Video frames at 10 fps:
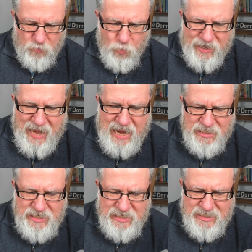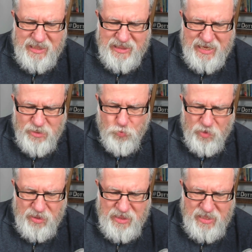quick access to things
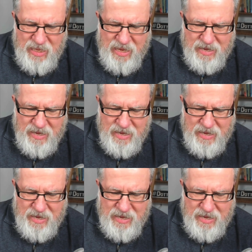within the,